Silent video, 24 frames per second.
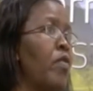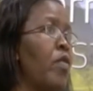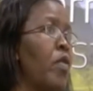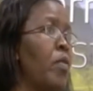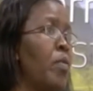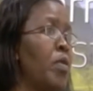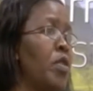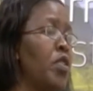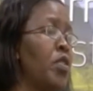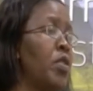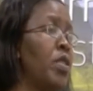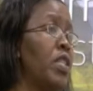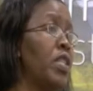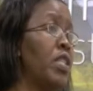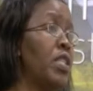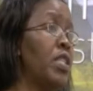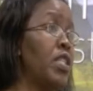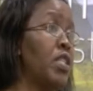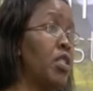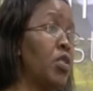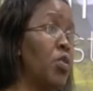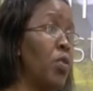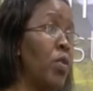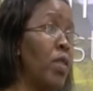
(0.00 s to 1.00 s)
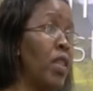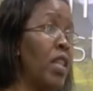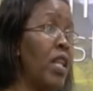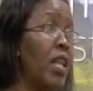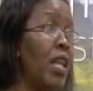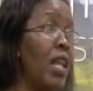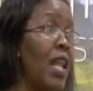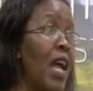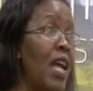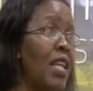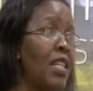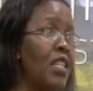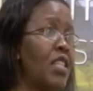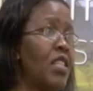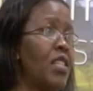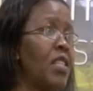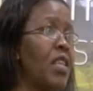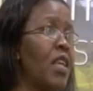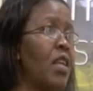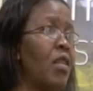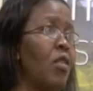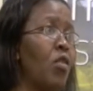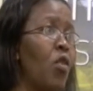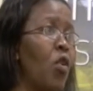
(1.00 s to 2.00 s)
of opportunities on the
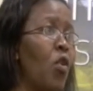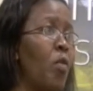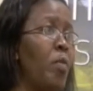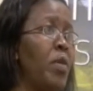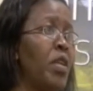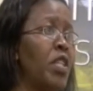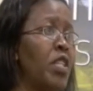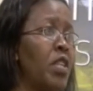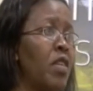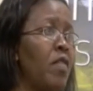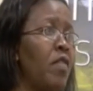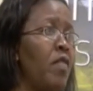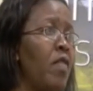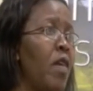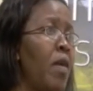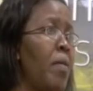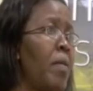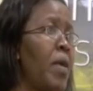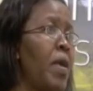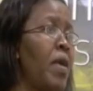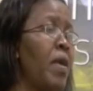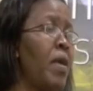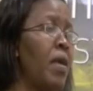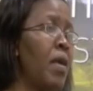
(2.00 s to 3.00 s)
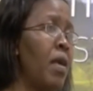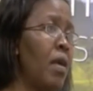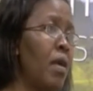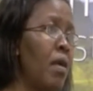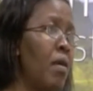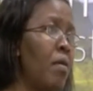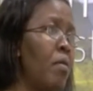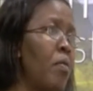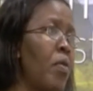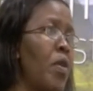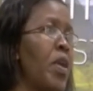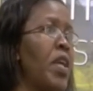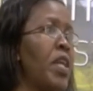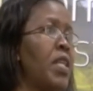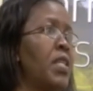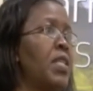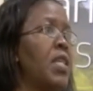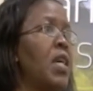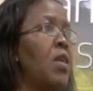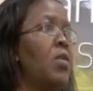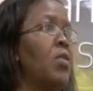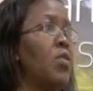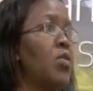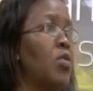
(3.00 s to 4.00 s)
large-scale commercial farming, bring it
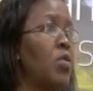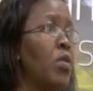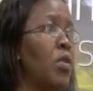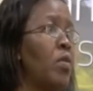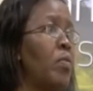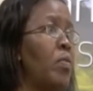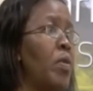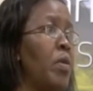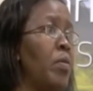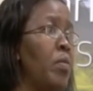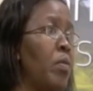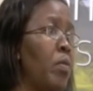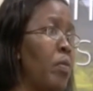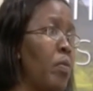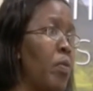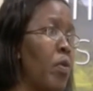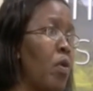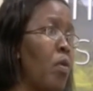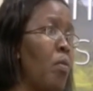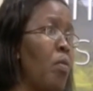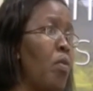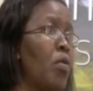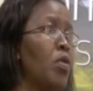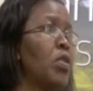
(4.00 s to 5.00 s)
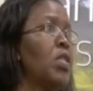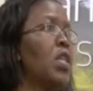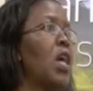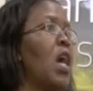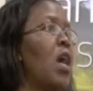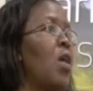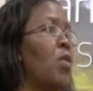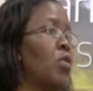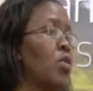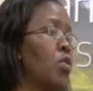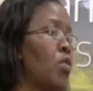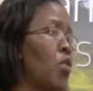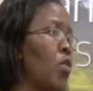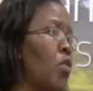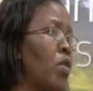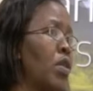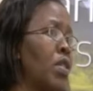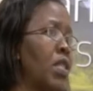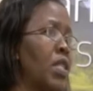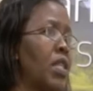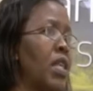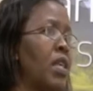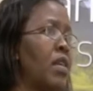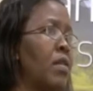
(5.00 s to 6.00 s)
down to the people, promote
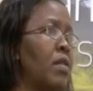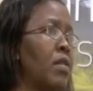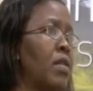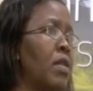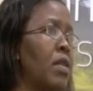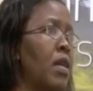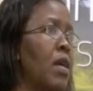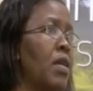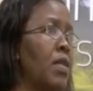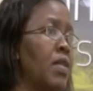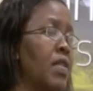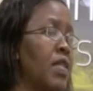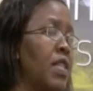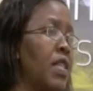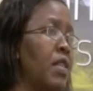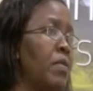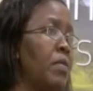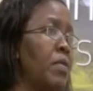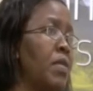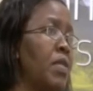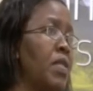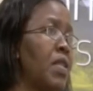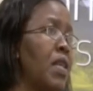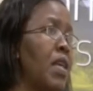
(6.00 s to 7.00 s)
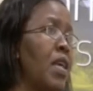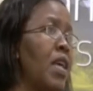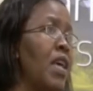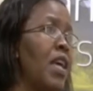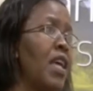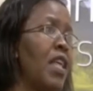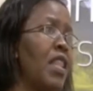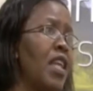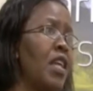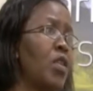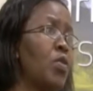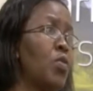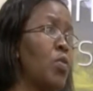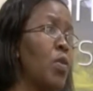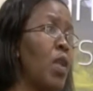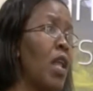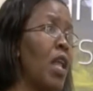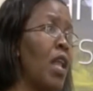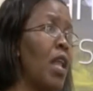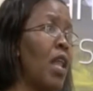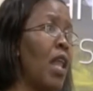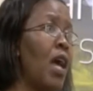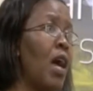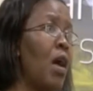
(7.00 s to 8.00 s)
outgrower schemes that
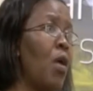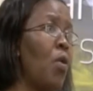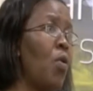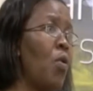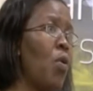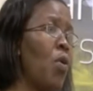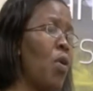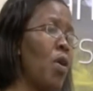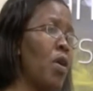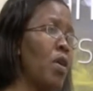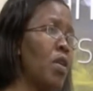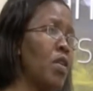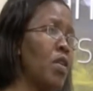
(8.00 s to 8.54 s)
will allow